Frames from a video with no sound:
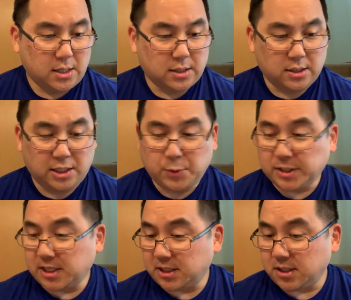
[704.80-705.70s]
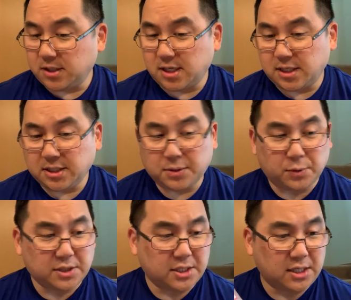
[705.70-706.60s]
anyways, that's it, you guys.
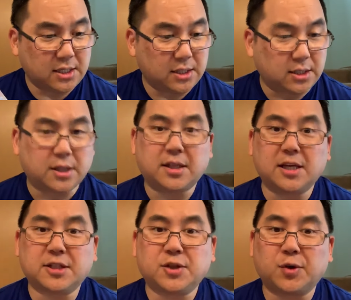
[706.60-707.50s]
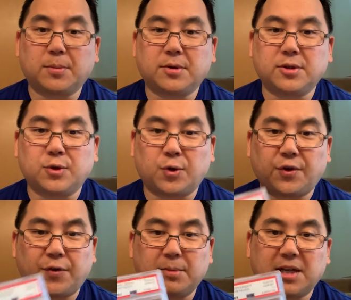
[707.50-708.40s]
Once again, thanks to
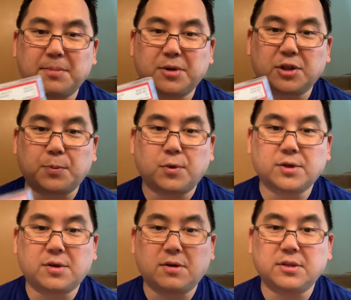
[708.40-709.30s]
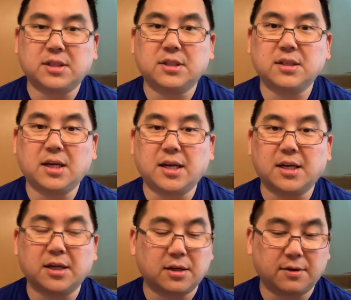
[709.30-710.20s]
George from Diamondyard Sports Cards.
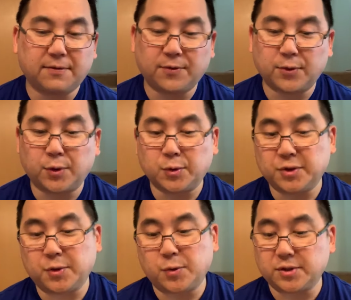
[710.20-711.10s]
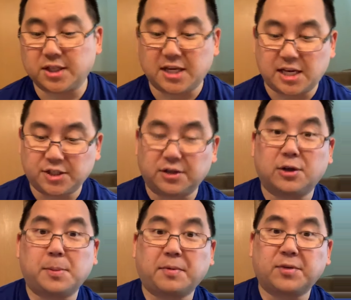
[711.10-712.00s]
And for those of you going to the National, I
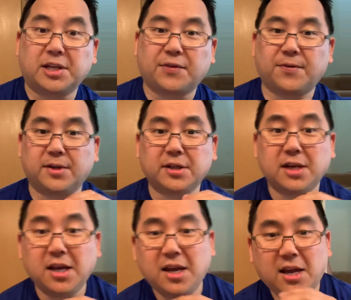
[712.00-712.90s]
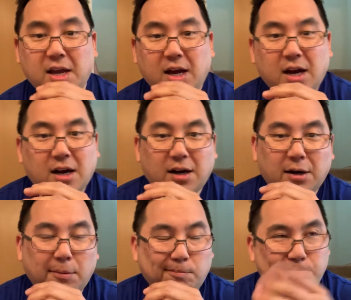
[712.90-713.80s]
hope everyone has fun.
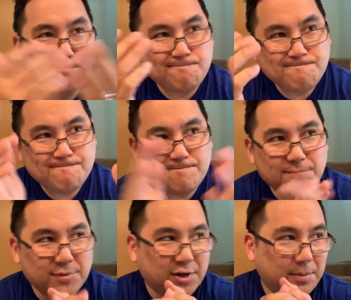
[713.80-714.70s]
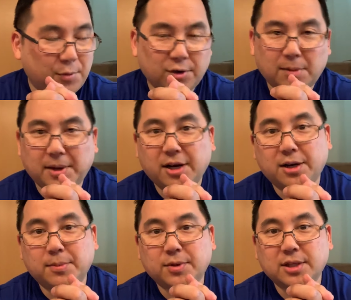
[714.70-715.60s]
You know, I'm going on my
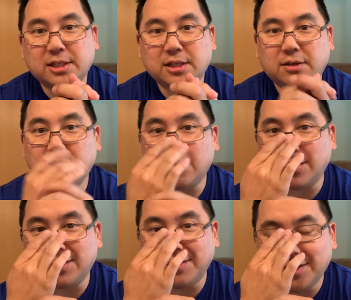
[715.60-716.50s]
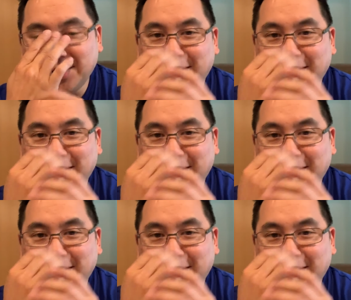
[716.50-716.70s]
honeymoon this year, and